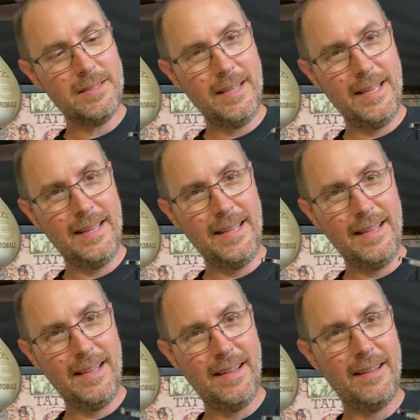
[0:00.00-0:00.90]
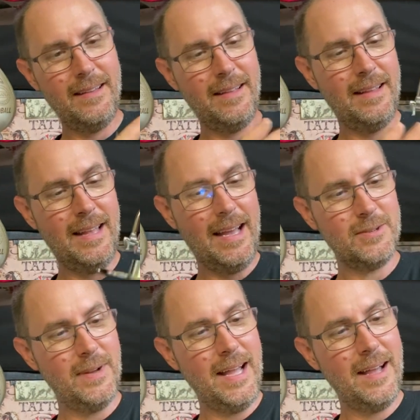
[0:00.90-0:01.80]
in the
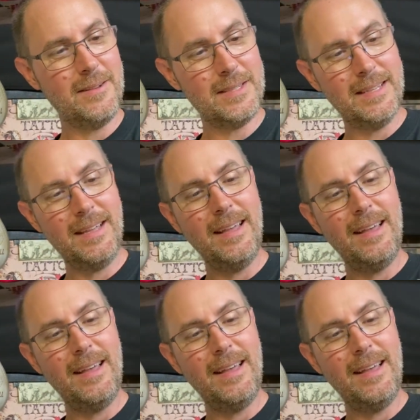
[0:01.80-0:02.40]
actual housing.